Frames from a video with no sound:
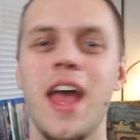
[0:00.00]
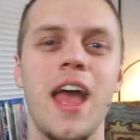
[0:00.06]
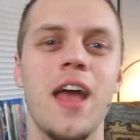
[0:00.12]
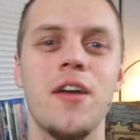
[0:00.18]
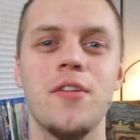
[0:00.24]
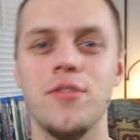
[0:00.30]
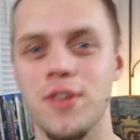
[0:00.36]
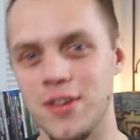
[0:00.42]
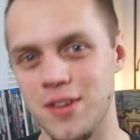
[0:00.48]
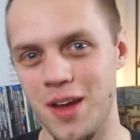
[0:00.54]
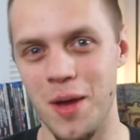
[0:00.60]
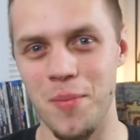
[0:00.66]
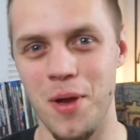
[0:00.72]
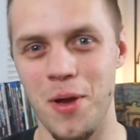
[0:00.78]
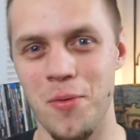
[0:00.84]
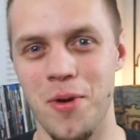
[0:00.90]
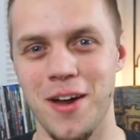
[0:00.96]
every
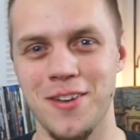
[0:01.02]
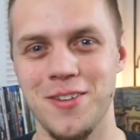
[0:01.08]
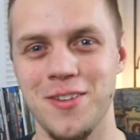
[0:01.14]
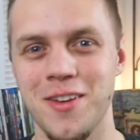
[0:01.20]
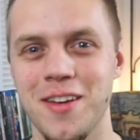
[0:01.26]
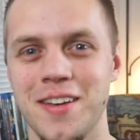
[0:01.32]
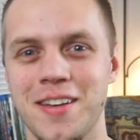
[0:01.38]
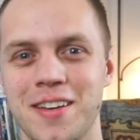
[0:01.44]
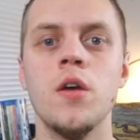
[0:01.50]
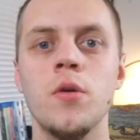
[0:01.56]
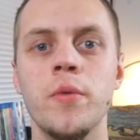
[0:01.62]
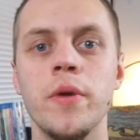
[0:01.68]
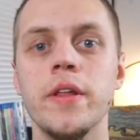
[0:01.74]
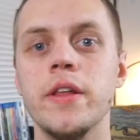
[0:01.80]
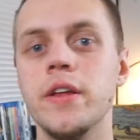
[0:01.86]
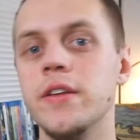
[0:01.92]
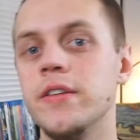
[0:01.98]
time I watch it.
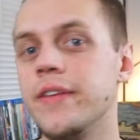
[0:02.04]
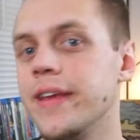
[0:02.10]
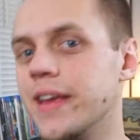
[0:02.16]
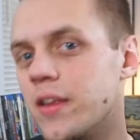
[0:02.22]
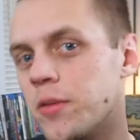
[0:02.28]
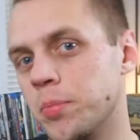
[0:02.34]
Will Hunting is